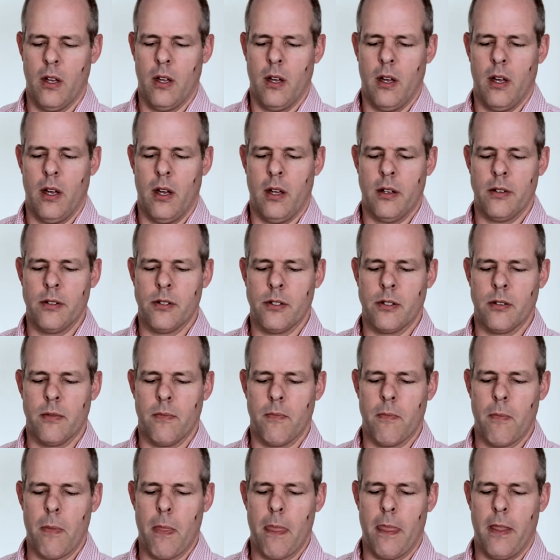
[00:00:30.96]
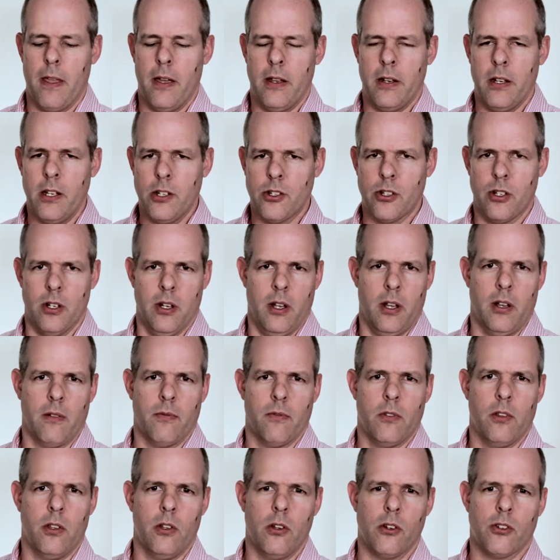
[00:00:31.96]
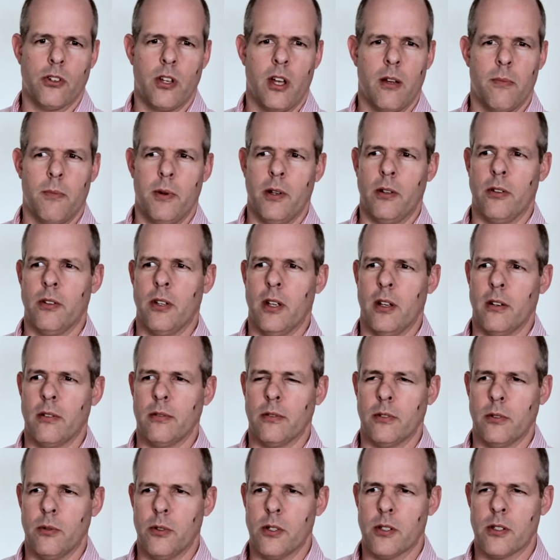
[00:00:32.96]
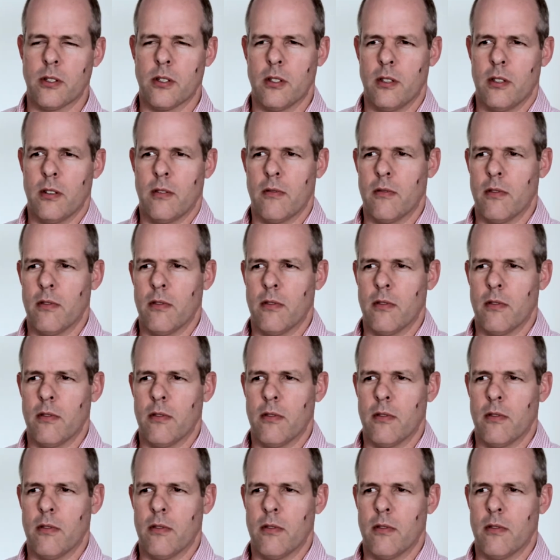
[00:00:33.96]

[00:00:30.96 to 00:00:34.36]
And initially, the U-shaped building was